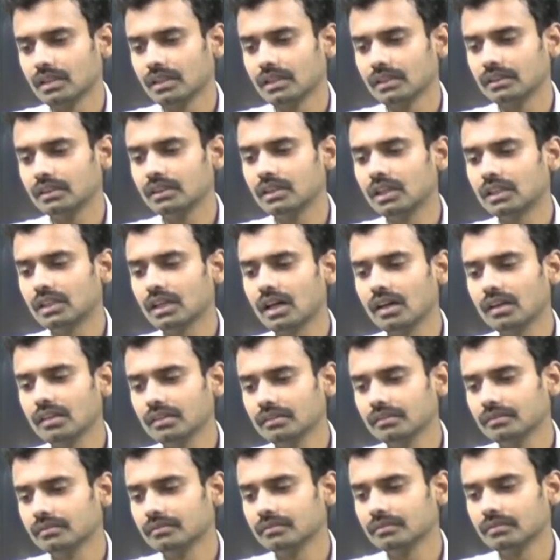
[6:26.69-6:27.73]
that are
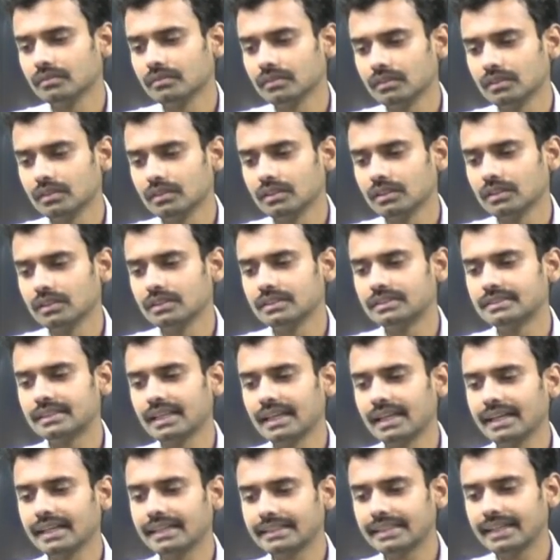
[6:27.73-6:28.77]

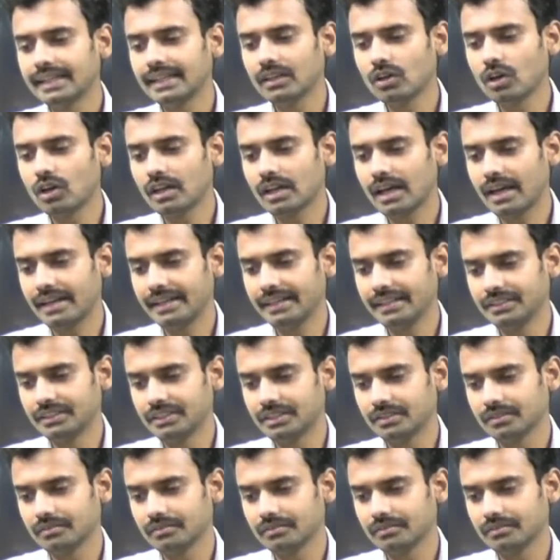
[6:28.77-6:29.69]
selected or arranged.